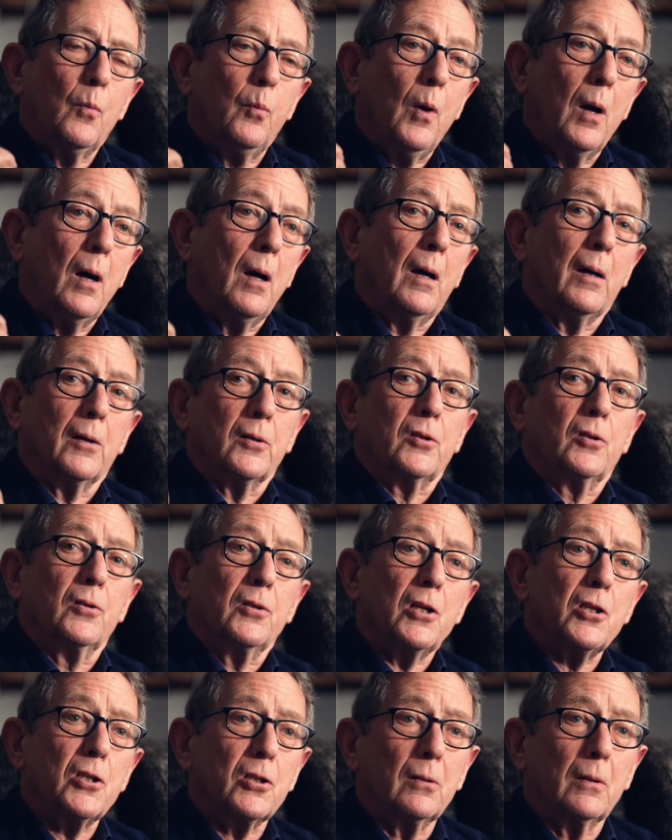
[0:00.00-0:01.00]
were
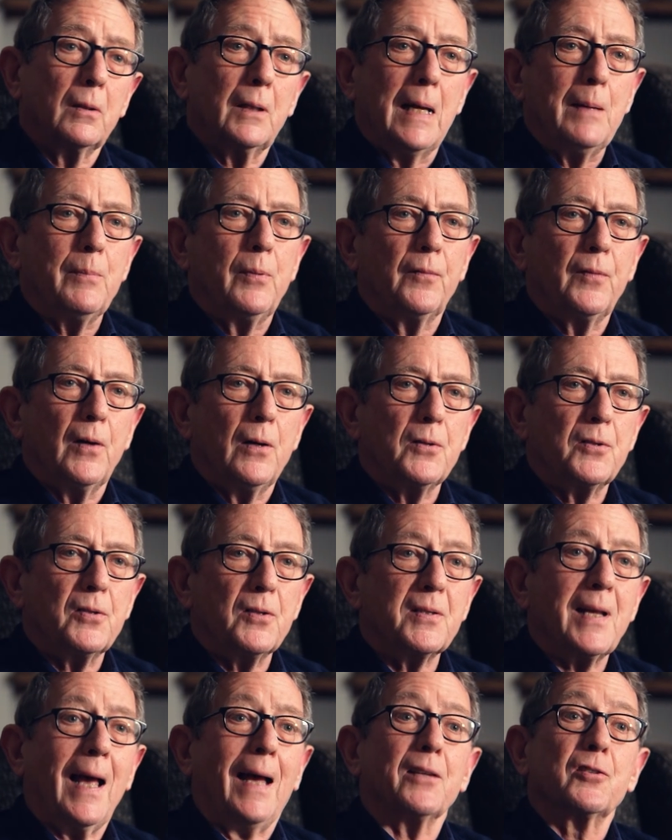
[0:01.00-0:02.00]
traditional Labour
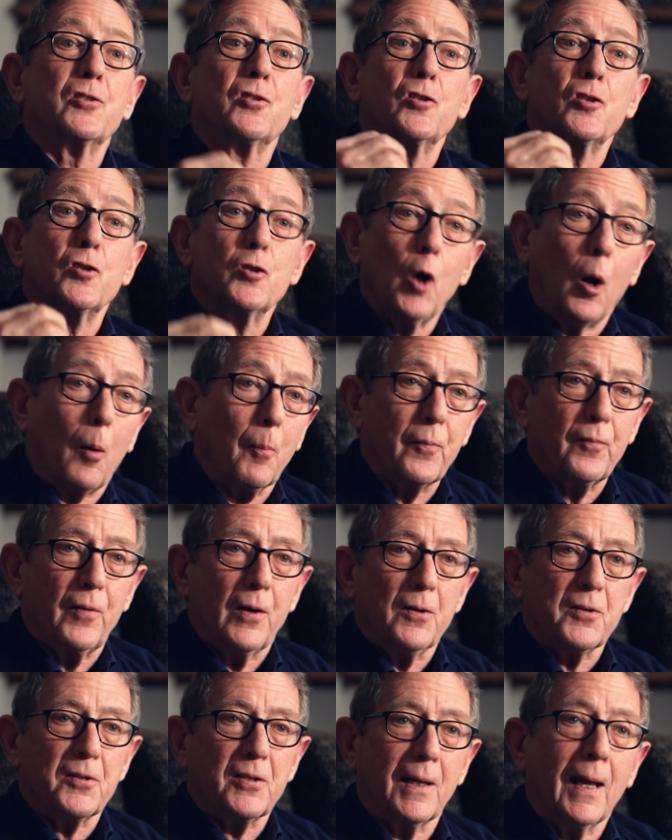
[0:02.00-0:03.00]
voters, had stopped
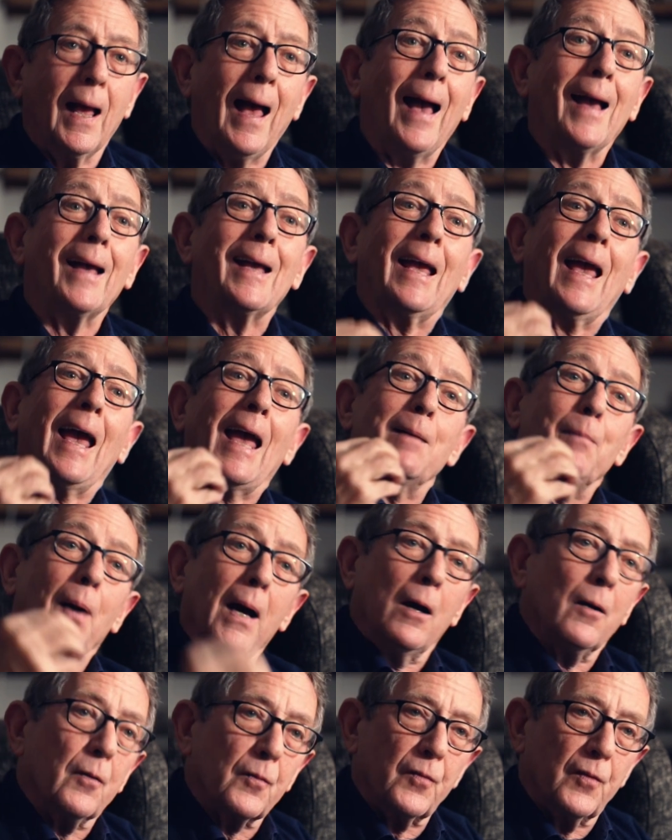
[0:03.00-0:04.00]
voting and came
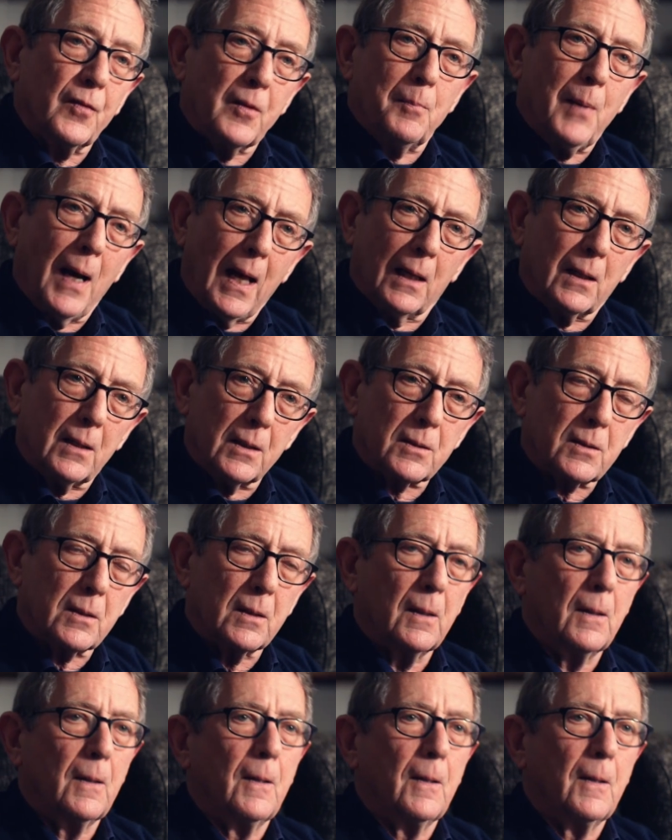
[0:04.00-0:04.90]
out for the ballot.